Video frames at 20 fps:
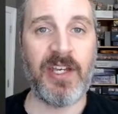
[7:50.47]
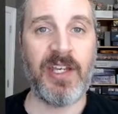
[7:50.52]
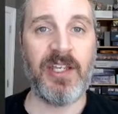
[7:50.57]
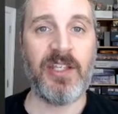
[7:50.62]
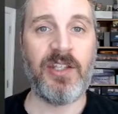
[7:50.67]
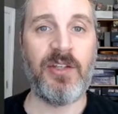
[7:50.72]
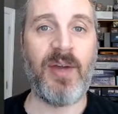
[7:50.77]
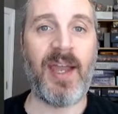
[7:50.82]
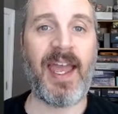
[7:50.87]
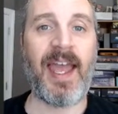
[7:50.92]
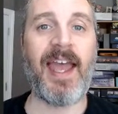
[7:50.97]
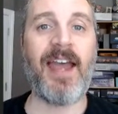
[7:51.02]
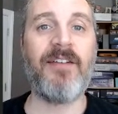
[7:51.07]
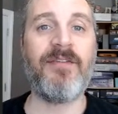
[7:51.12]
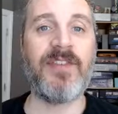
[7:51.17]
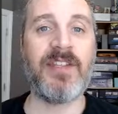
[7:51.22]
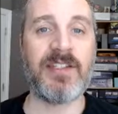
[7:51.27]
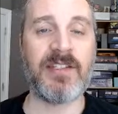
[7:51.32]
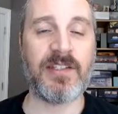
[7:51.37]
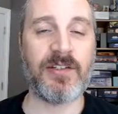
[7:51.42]
You have
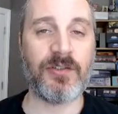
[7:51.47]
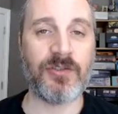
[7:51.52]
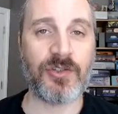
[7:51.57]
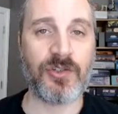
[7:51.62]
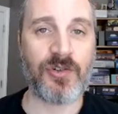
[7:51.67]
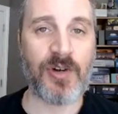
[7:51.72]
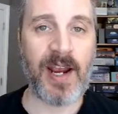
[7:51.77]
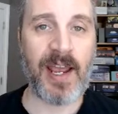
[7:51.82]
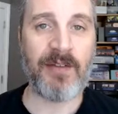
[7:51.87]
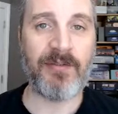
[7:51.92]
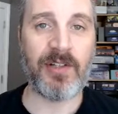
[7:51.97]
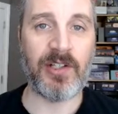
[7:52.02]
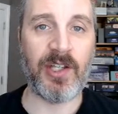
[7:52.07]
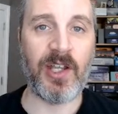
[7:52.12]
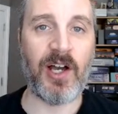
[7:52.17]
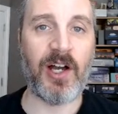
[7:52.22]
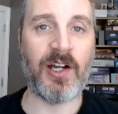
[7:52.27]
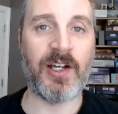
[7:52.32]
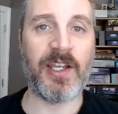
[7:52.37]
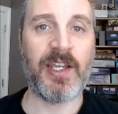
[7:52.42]
this little
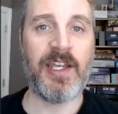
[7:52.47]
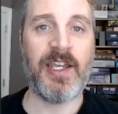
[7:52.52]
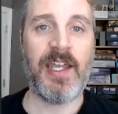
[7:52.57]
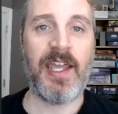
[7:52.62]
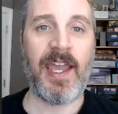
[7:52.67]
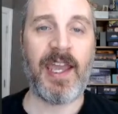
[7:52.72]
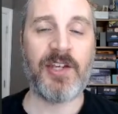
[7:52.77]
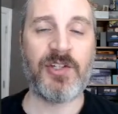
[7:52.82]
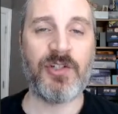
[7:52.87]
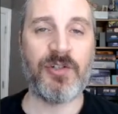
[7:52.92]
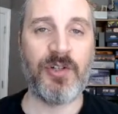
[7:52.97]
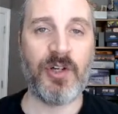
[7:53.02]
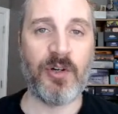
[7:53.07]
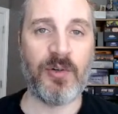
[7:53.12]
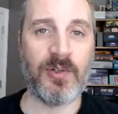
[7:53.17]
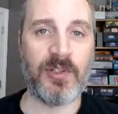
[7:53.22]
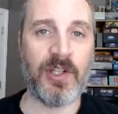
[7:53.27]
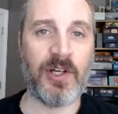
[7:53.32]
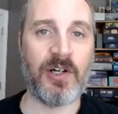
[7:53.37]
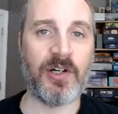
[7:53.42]
travelogue as you go
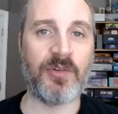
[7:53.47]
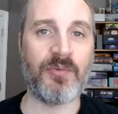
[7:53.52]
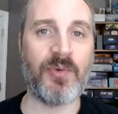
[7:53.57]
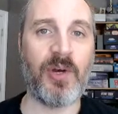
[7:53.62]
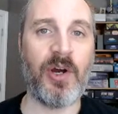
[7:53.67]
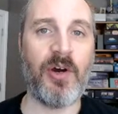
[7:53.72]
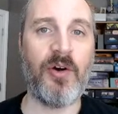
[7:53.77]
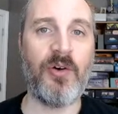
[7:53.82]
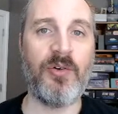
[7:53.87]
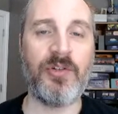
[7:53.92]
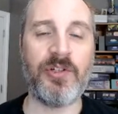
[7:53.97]
along a road.